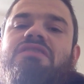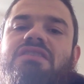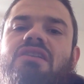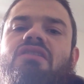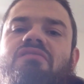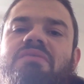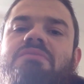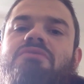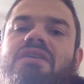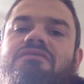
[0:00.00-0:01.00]
think that a lot of
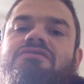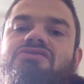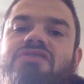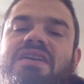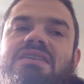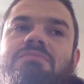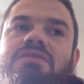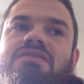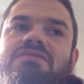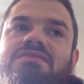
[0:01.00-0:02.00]
people get frustrated
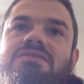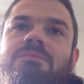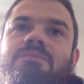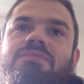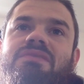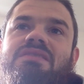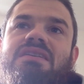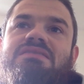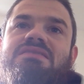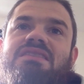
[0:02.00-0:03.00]
because,
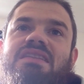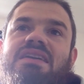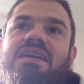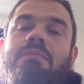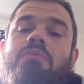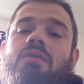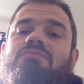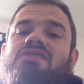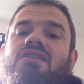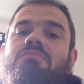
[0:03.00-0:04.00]
as I said, they get
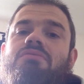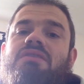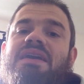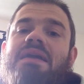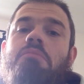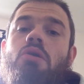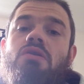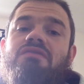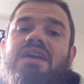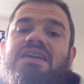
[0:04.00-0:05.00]
pumped up, they get
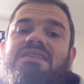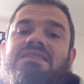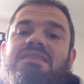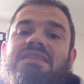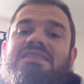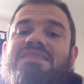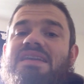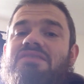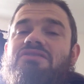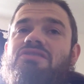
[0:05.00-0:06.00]
motivated, they say
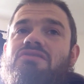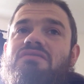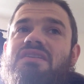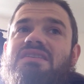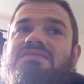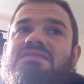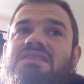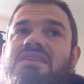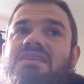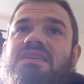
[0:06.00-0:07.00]
they're going to do things.
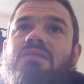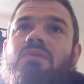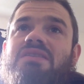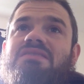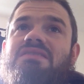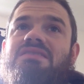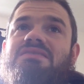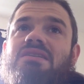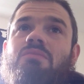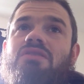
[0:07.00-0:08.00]
Then when
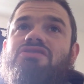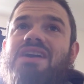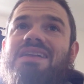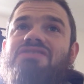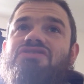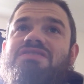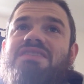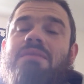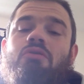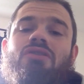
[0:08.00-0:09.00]
someone challenges
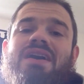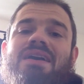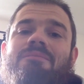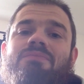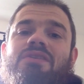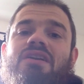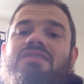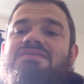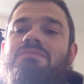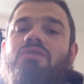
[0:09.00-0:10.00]
them on that and
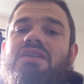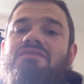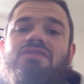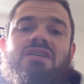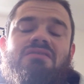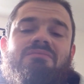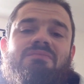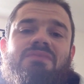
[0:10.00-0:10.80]
asks them what they've done,